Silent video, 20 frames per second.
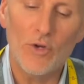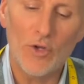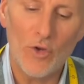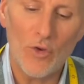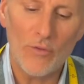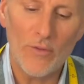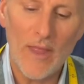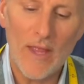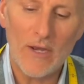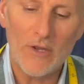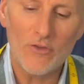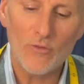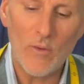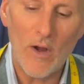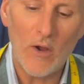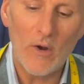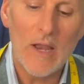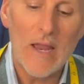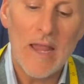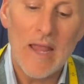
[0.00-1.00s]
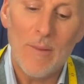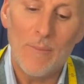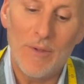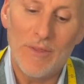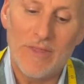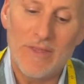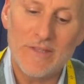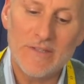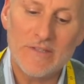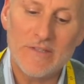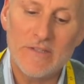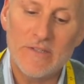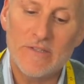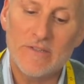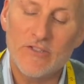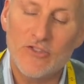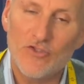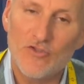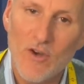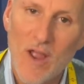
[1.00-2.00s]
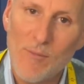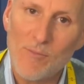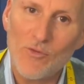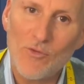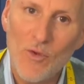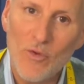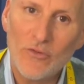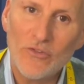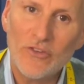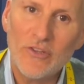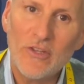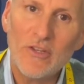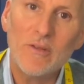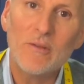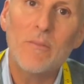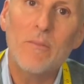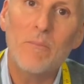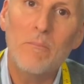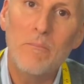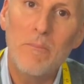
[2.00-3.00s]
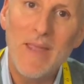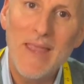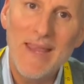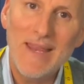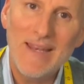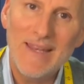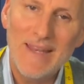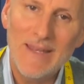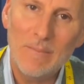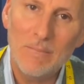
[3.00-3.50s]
to go that as well. But this is Tramarossa, made in